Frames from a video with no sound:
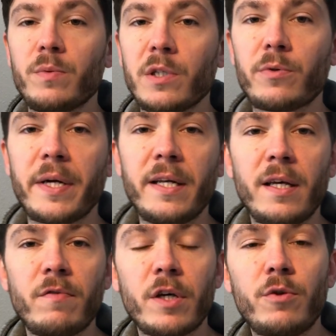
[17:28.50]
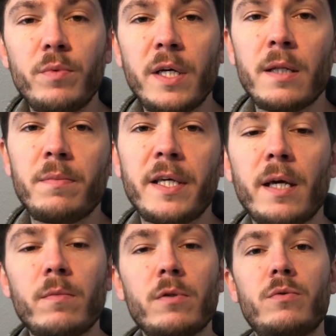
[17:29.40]
between creating evacuee and
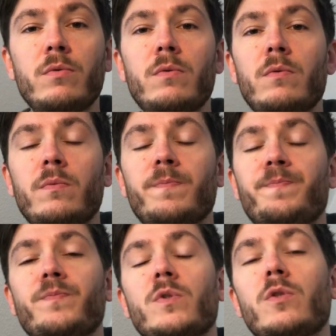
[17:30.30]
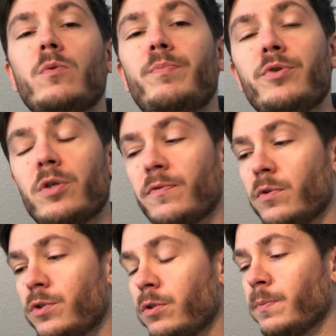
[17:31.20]
being able to to push off
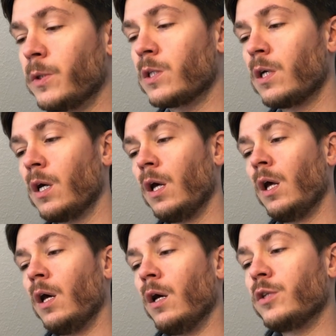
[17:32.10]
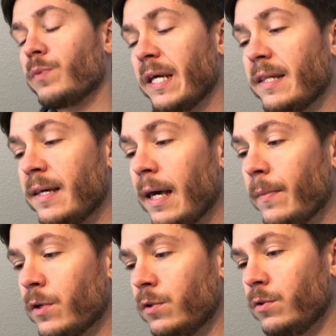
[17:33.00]
the Germans. So what I think I'm going